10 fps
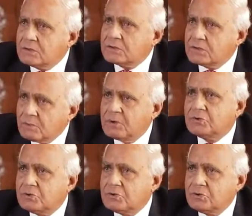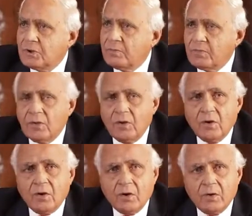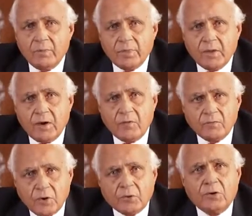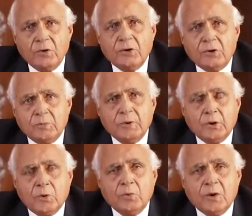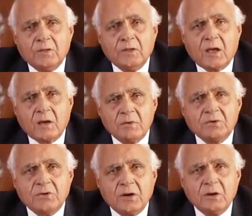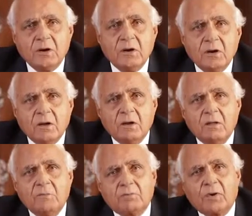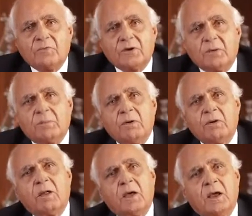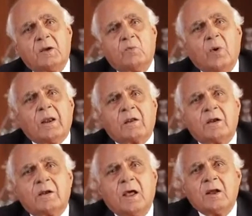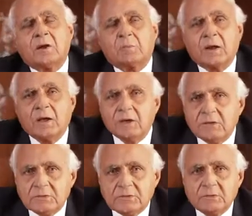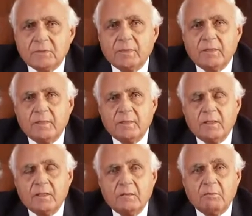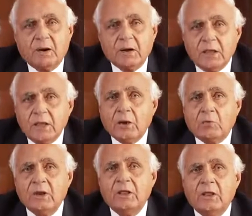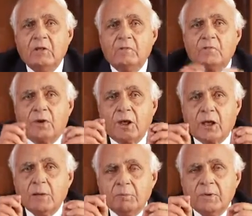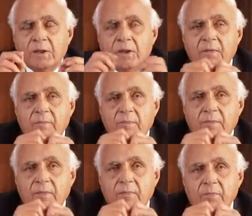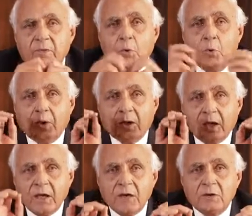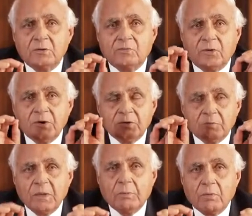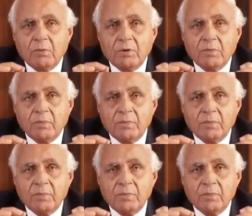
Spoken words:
its image of not only to be known as a commercial, profitable and well-run enterprise, but equally for a company who cares for its people,